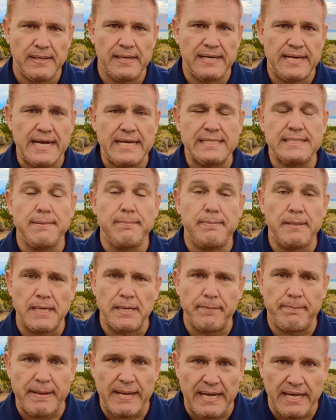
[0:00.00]
It has a
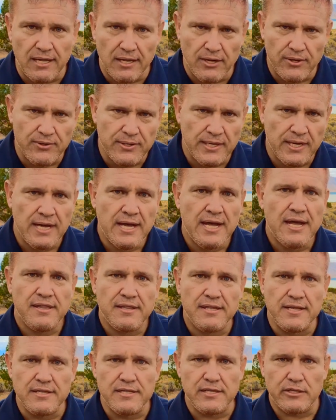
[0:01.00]
bigger payload
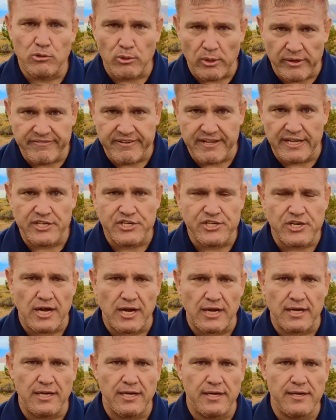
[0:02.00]
than the 12 gauge
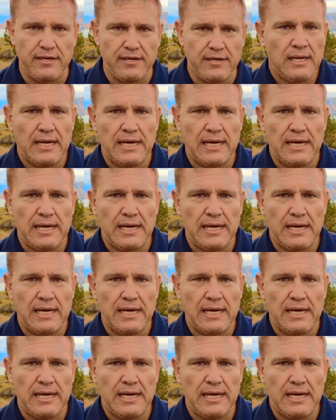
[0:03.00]
shotgun.